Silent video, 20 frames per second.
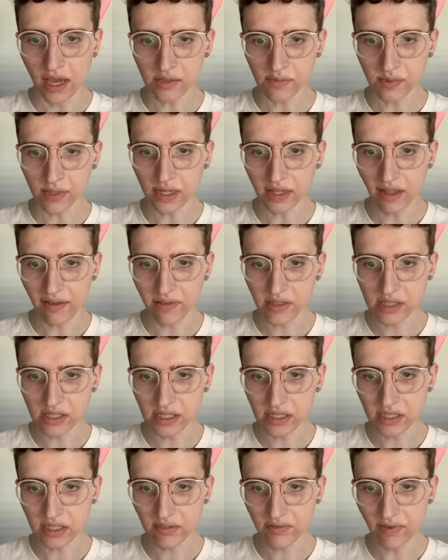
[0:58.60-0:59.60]
SB
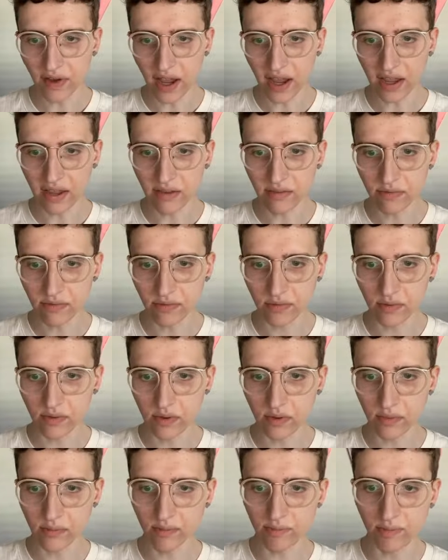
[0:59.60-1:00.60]
1165
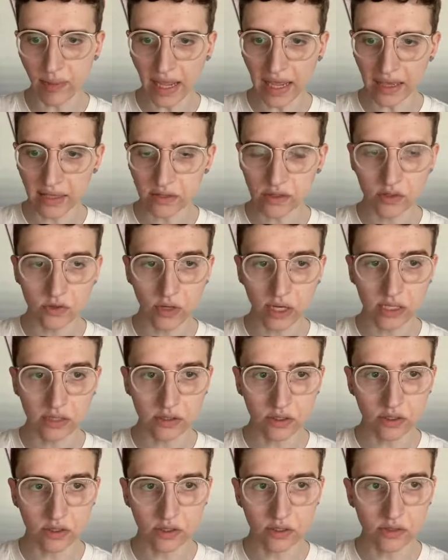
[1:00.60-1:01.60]
bans
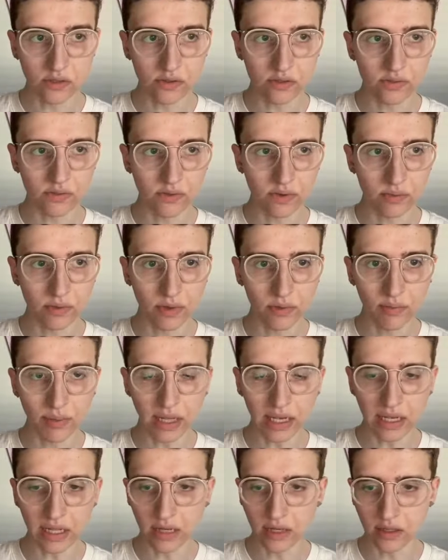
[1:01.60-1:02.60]
trans girls from
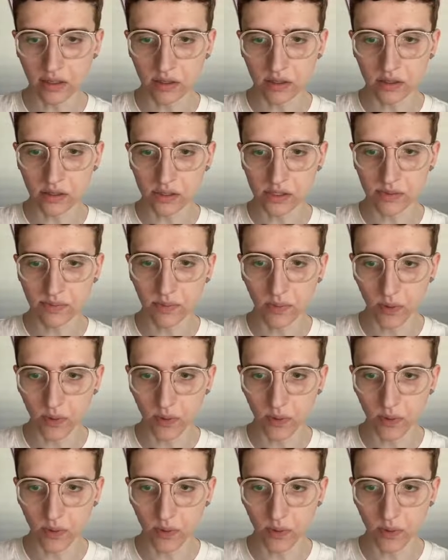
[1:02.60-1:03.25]
competing in girls'